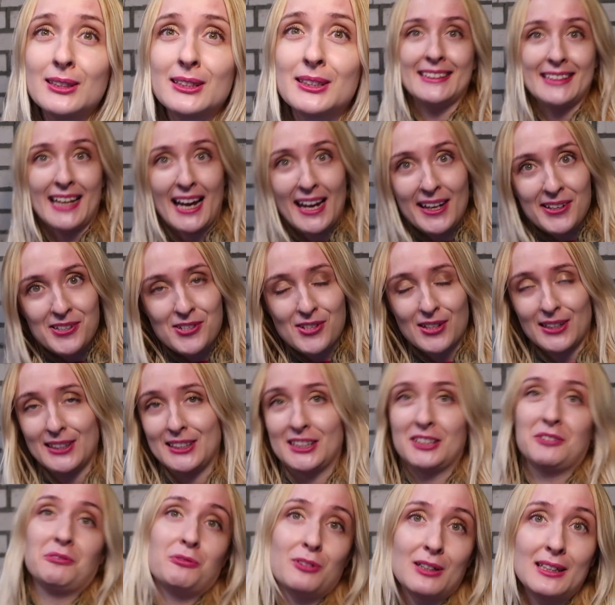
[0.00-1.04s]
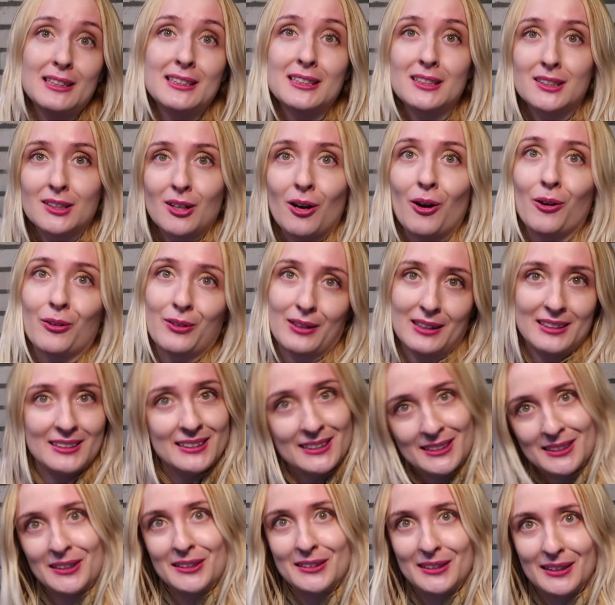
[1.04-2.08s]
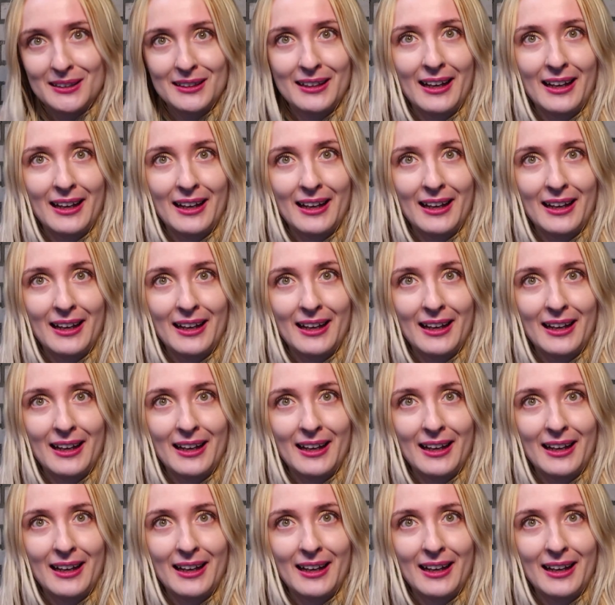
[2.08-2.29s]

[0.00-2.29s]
such as free stock in certain